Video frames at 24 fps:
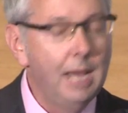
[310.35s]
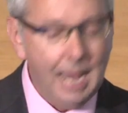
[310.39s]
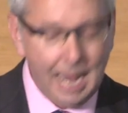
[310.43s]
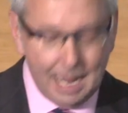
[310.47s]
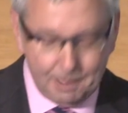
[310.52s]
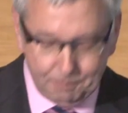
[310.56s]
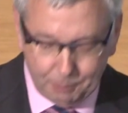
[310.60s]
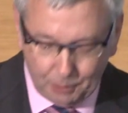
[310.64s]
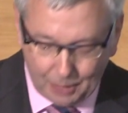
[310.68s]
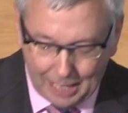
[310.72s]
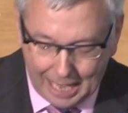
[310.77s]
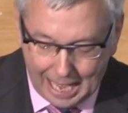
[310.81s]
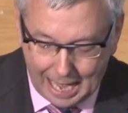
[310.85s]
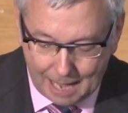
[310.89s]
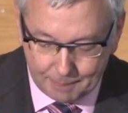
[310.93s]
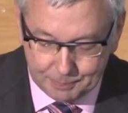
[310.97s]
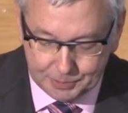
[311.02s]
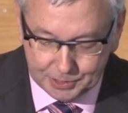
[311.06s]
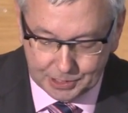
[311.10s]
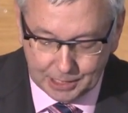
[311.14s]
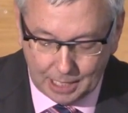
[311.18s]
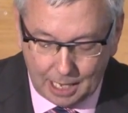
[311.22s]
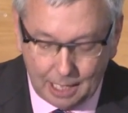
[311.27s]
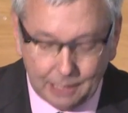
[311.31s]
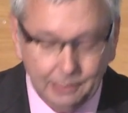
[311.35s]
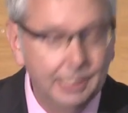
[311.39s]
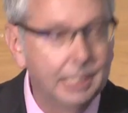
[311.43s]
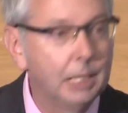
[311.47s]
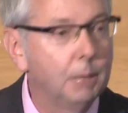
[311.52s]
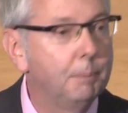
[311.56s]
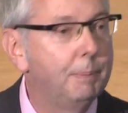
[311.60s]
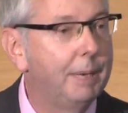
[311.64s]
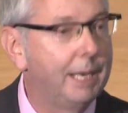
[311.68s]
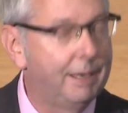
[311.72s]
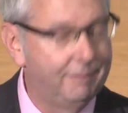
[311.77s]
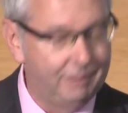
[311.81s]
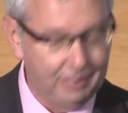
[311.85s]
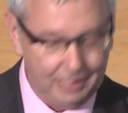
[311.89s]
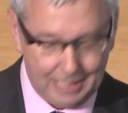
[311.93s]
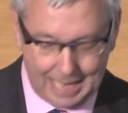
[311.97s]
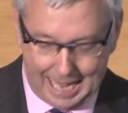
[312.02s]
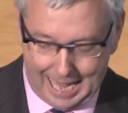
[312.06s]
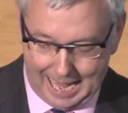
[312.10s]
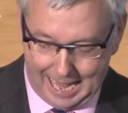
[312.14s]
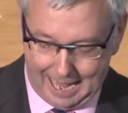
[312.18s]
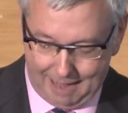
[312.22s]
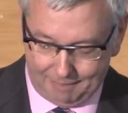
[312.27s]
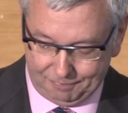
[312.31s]
and perhaps a little bit of a
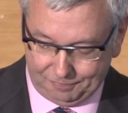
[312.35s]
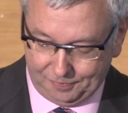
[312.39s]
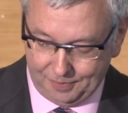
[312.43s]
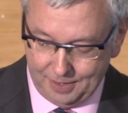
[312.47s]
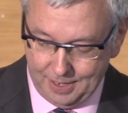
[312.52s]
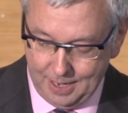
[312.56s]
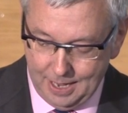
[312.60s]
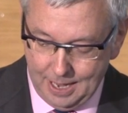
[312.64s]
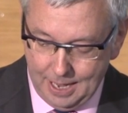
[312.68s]
laugh.